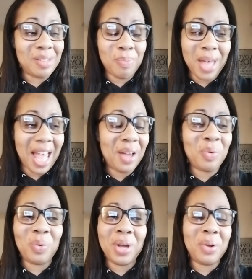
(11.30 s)
to back
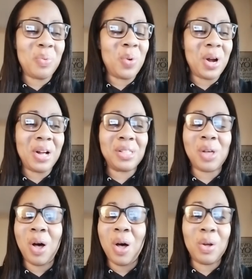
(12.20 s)
written
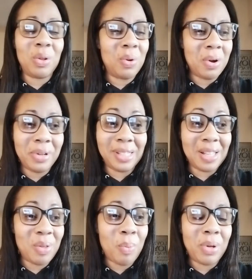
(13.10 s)
words, all glory
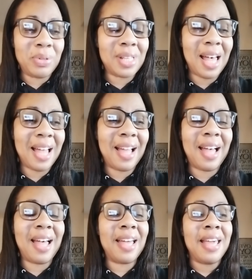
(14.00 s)
to the Most High
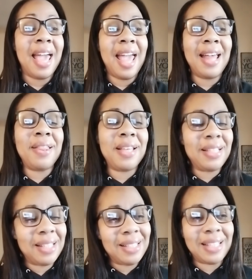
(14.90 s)
God. And
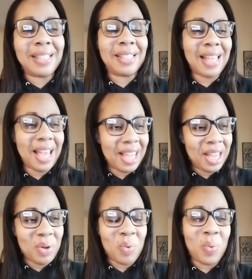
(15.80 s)
this is a
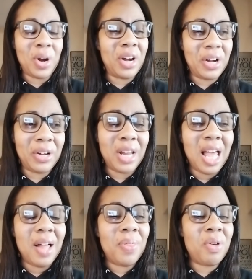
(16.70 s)
second word
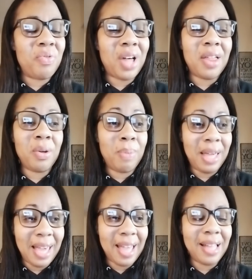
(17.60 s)
the Father
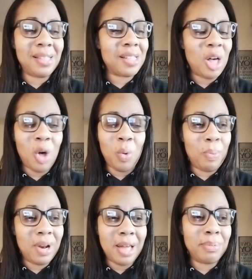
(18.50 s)
began to
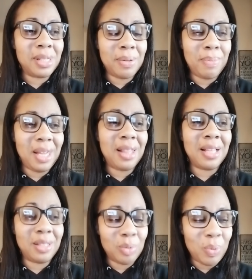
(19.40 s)
open up to me
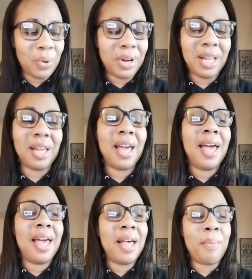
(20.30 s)
this morning
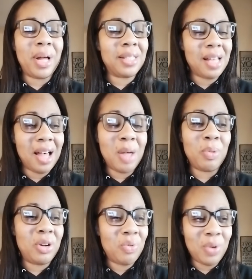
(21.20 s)
in my
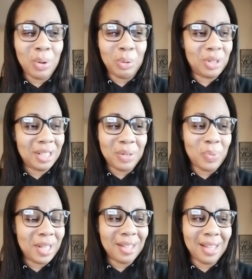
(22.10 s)
time of
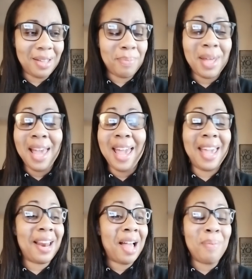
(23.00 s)
devotion with Him.
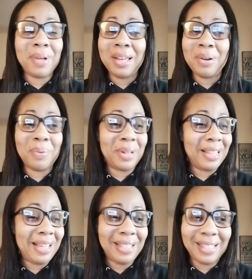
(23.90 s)
And I'm going to
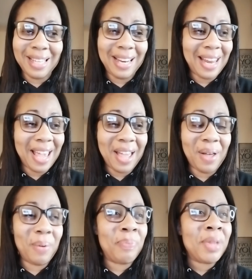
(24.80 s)
release it
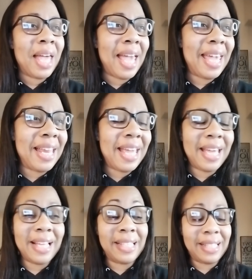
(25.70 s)
now. It is